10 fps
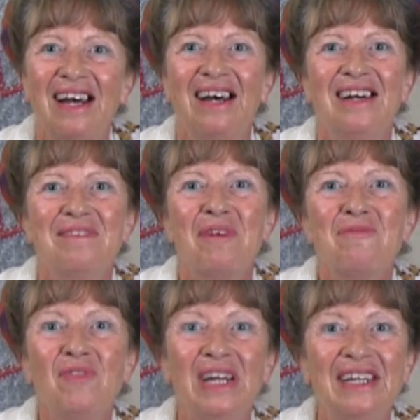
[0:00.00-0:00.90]

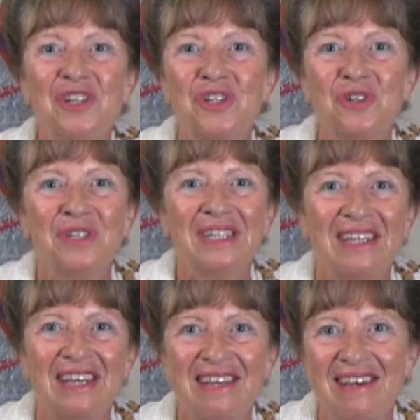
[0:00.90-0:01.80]
I've really enjoyed
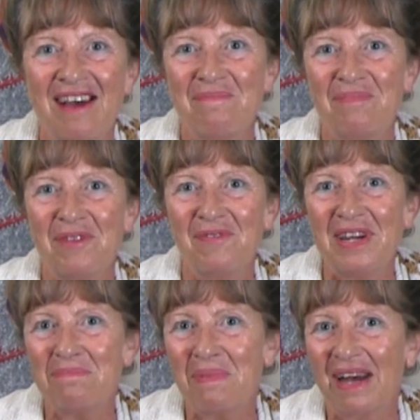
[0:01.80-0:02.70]
the
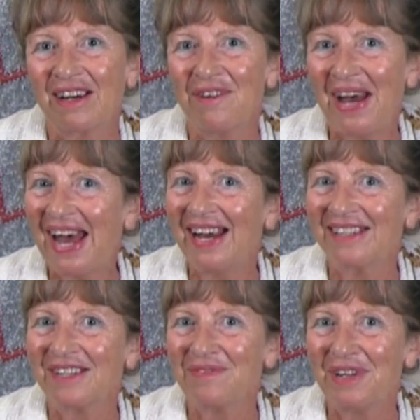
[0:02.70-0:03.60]
feedback I've
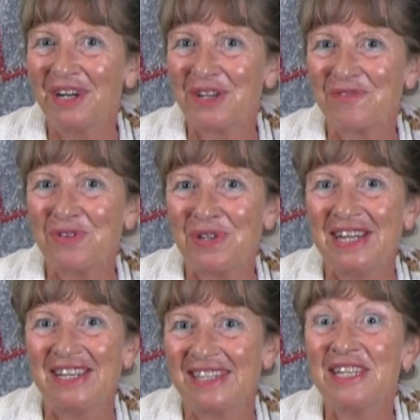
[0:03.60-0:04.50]
had over the last 4
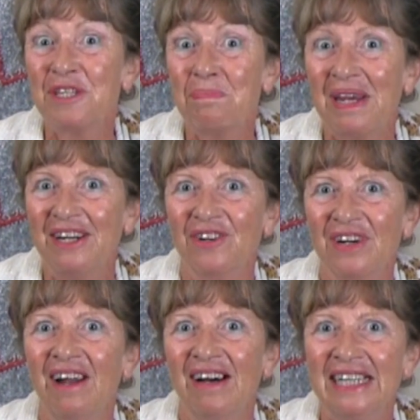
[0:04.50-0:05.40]
years since being
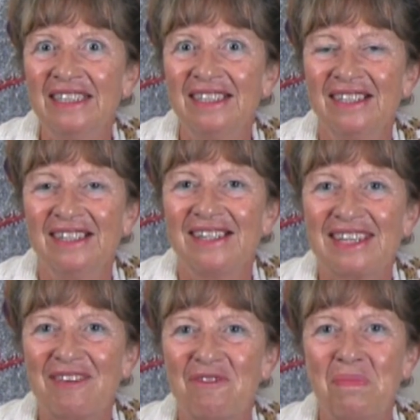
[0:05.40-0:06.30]
online.
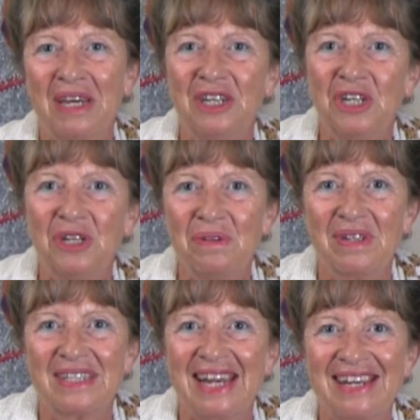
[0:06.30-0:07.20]
It's given me a new
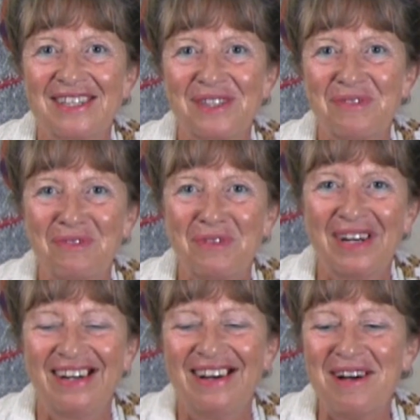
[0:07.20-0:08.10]
sense of
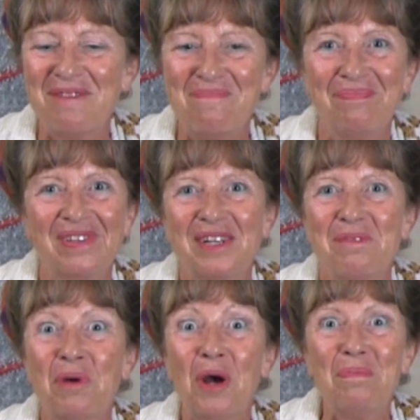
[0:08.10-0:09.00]

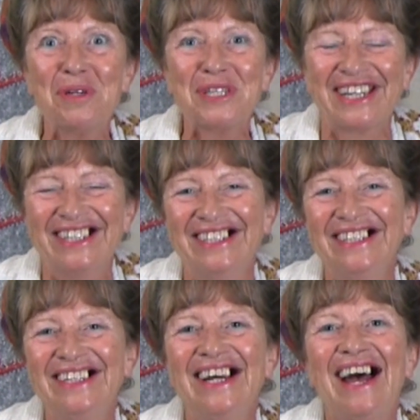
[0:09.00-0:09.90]
purpose. So
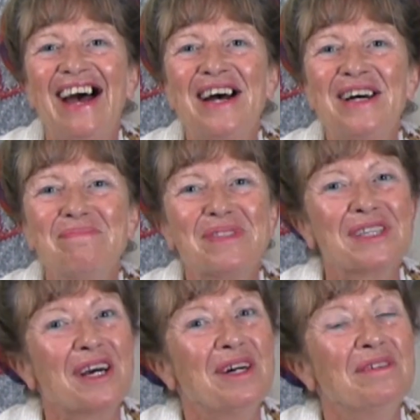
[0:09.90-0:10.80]

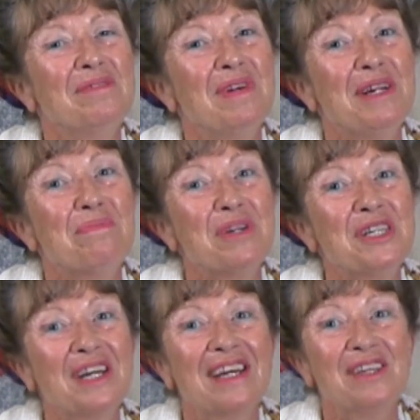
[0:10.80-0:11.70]
I really
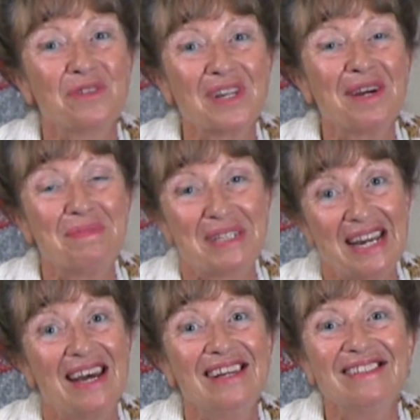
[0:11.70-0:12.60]
appreciate your time
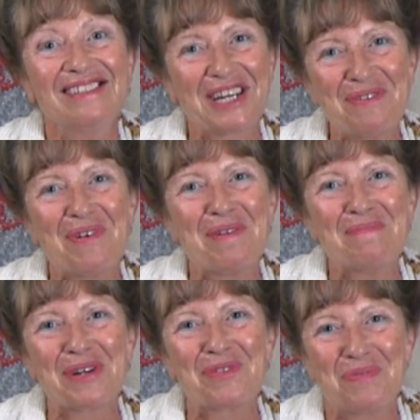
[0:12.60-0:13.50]
today. Thank you very
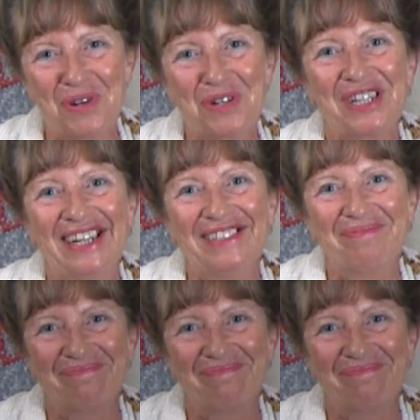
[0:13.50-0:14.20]
much for watching.